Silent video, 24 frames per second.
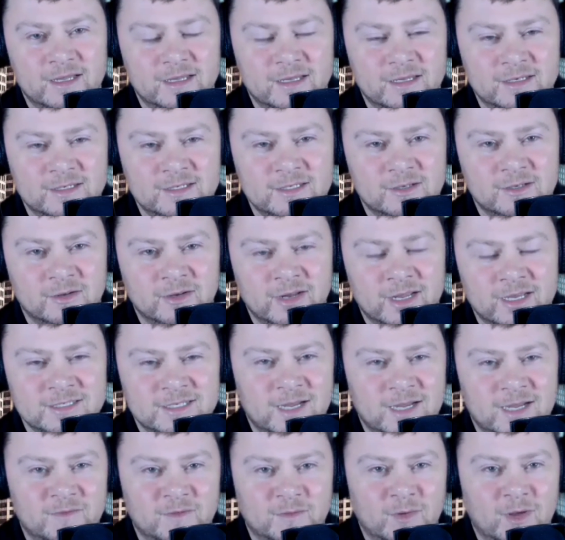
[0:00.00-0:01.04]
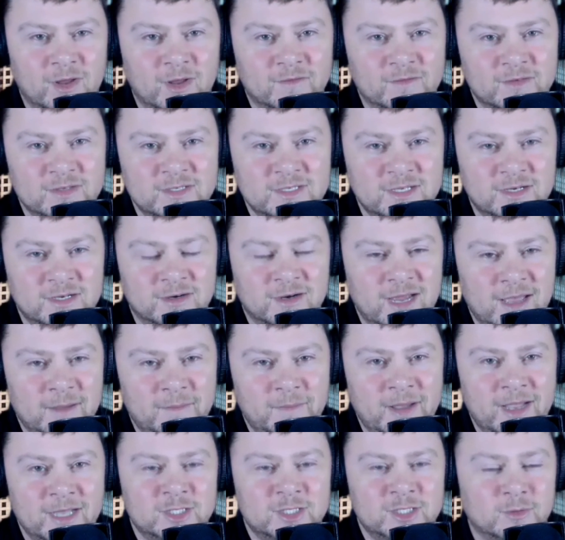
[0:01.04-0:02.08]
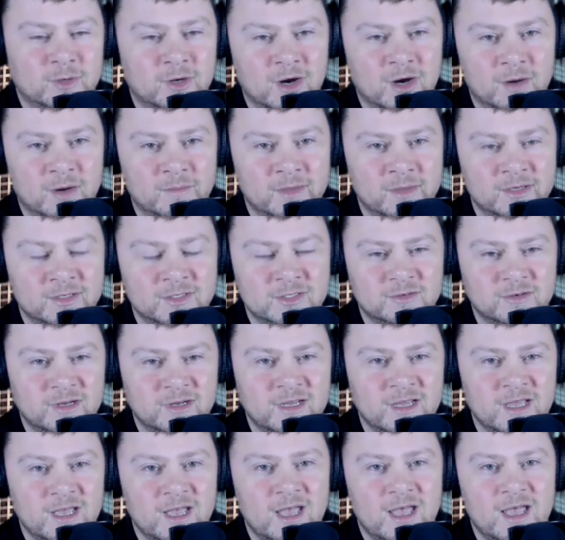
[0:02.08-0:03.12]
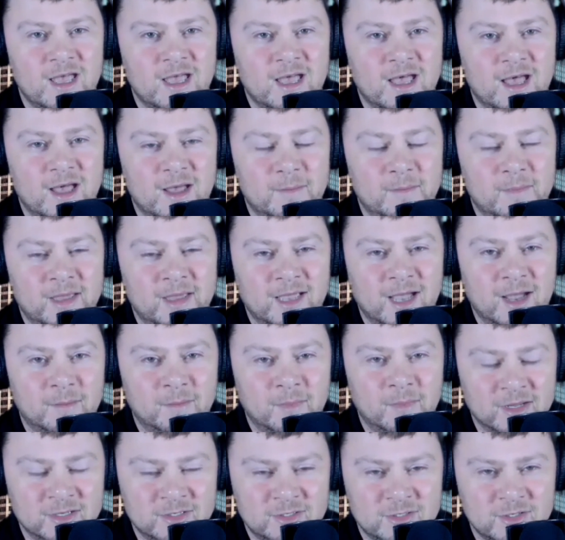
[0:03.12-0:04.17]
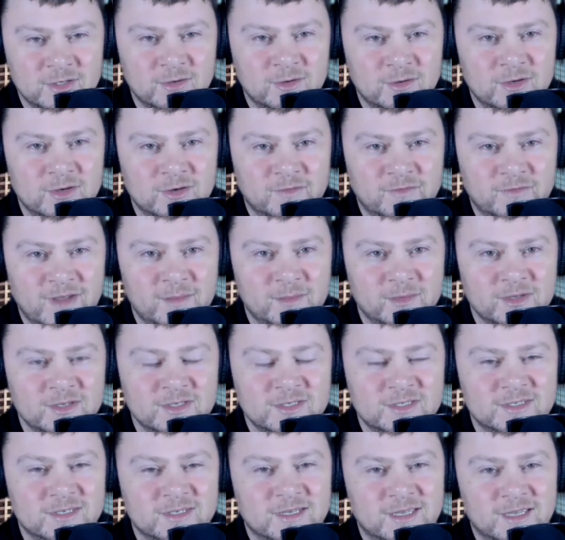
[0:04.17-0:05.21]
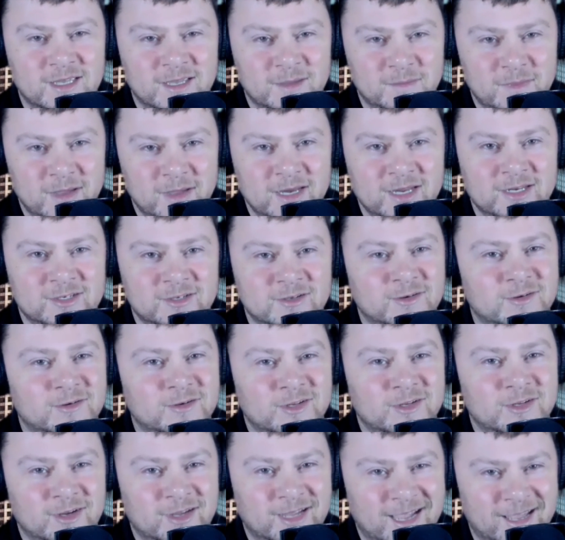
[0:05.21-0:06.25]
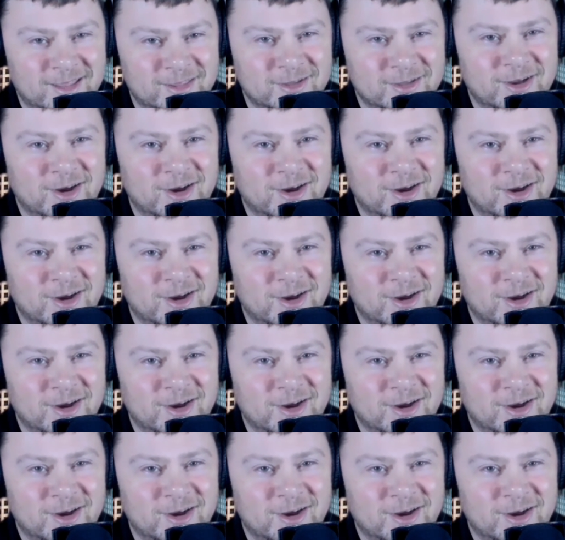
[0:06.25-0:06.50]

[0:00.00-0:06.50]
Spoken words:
Until next time, from all of us here at Patchwork Art Ministry, may God bless you and your families. Keep beating to your Catholic